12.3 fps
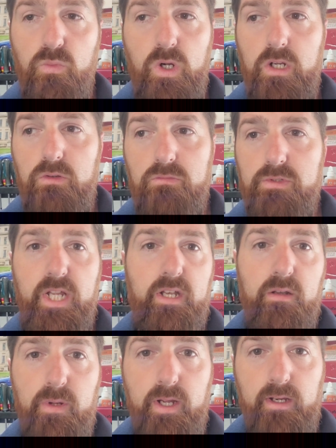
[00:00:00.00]
well,
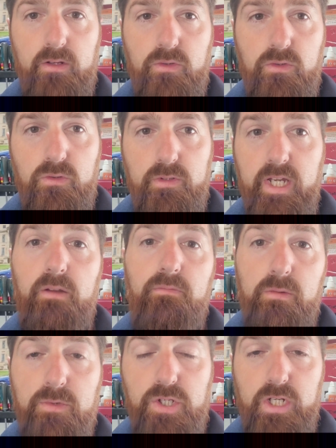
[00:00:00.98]
send it back or get
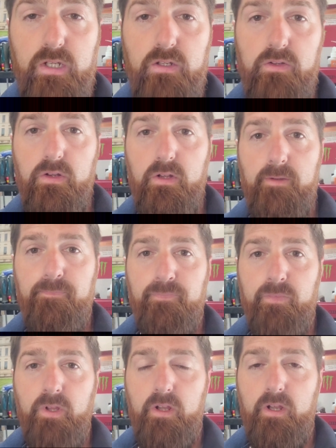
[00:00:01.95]
them remachined.
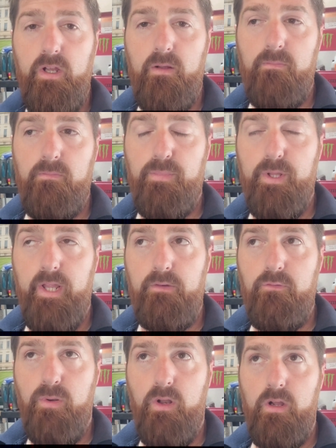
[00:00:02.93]
But
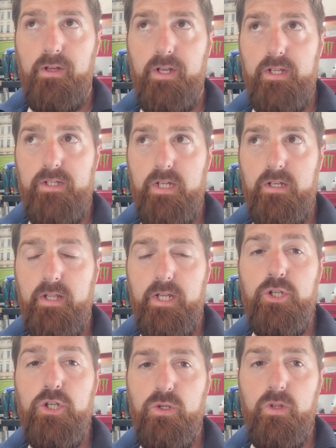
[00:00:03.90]
they replied as in
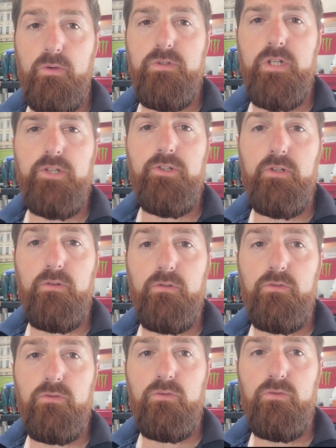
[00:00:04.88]
they knew there was an issue.
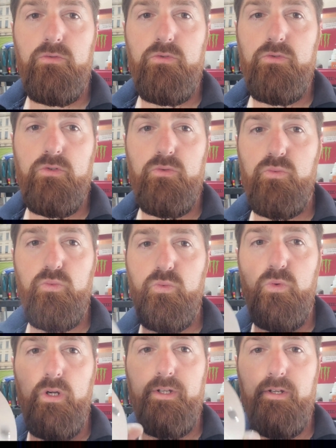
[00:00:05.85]
So
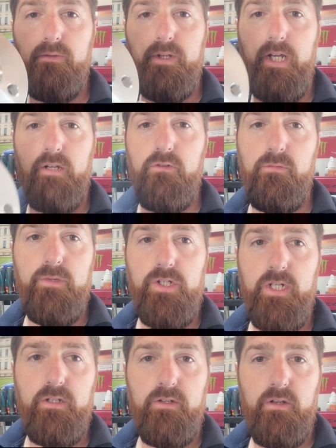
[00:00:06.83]
why don't they get
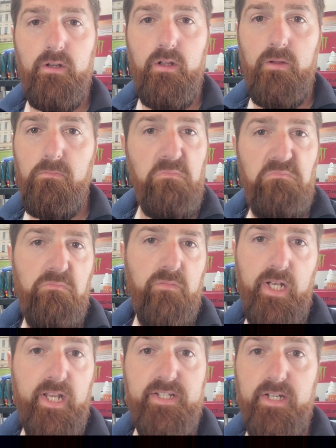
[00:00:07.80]
remachined?
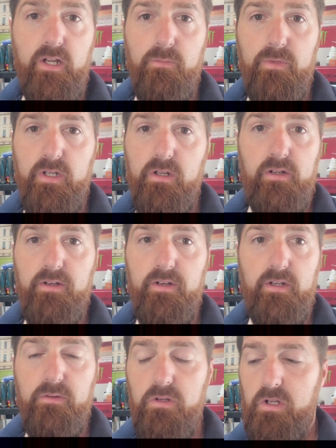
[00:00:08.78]
Lazy company, I
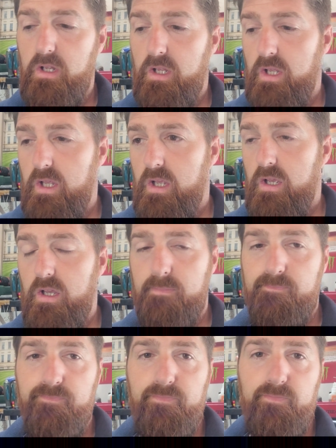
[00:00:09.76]
don't
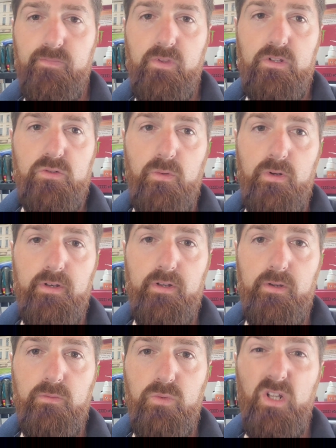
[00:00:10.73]
know. So what I'm going
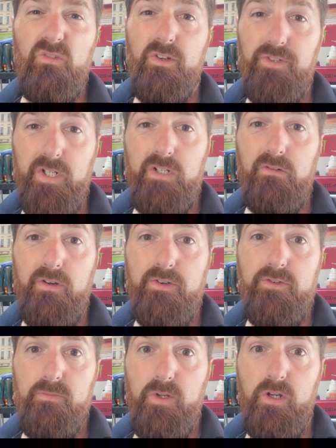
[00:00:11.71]
to do? Well, I've got a die grinder
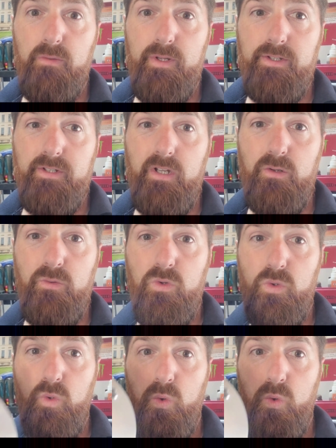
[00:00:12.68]
and some die bits, so